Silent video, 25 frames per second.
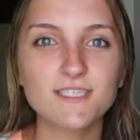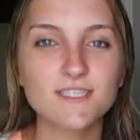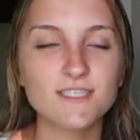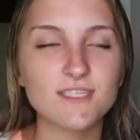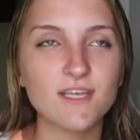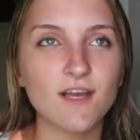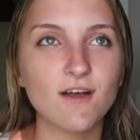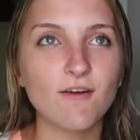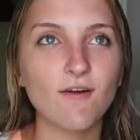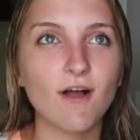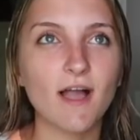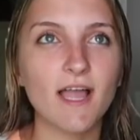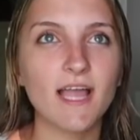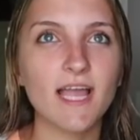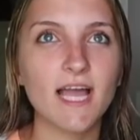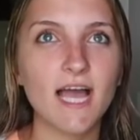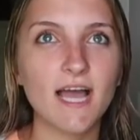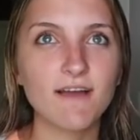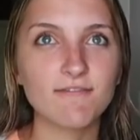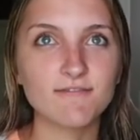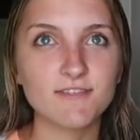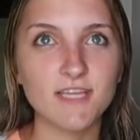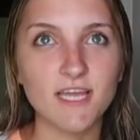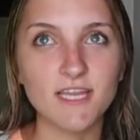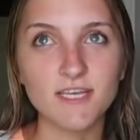so I
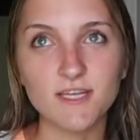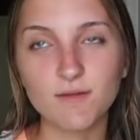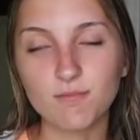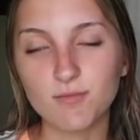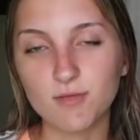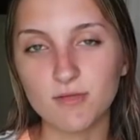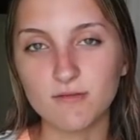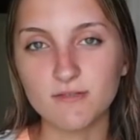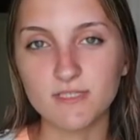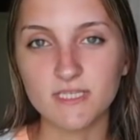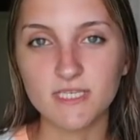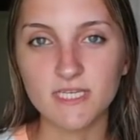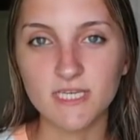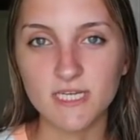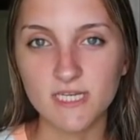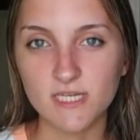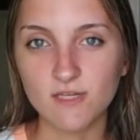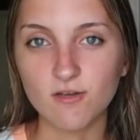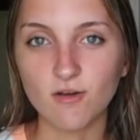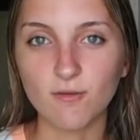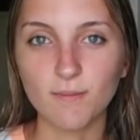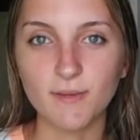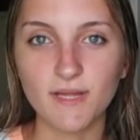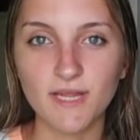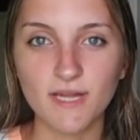have to end up using
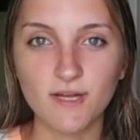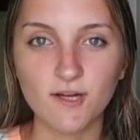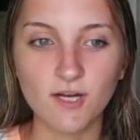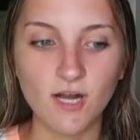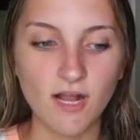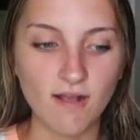heat on my hair